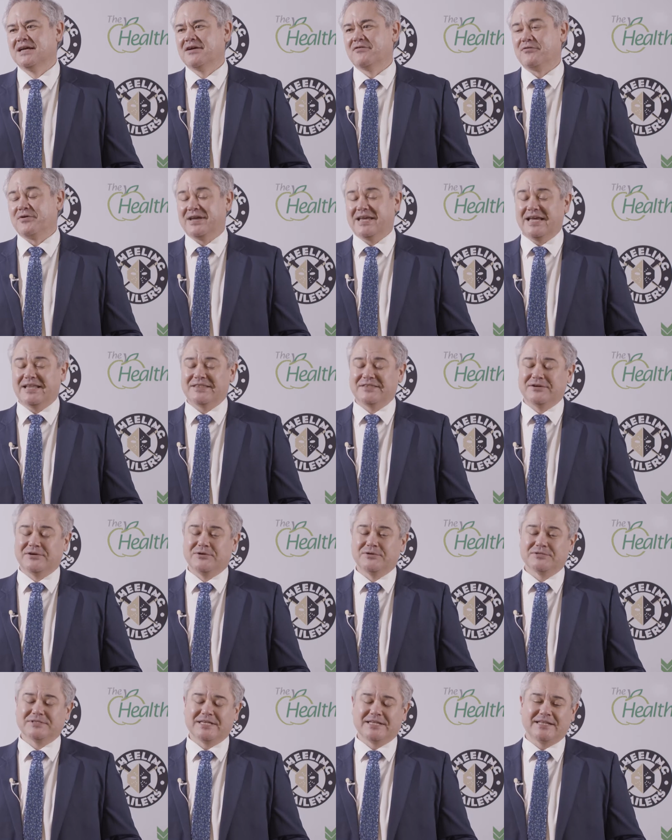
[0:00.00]
If we get
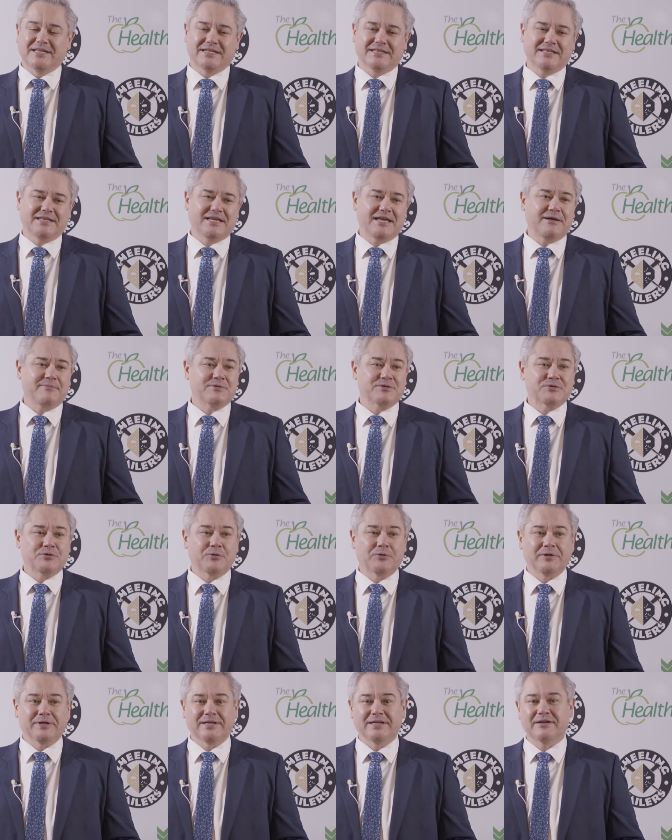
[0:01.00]
those, I think the game is
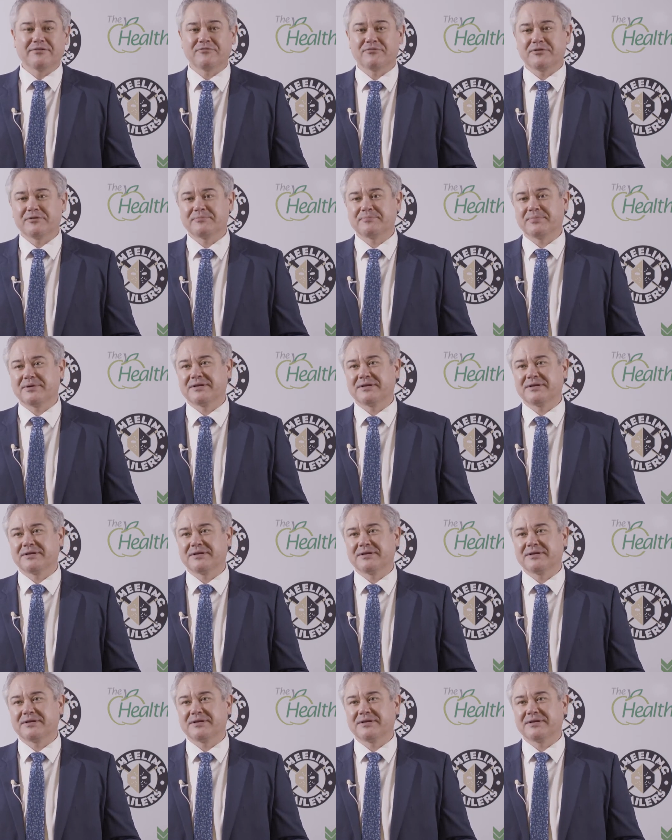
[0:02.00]
totally different.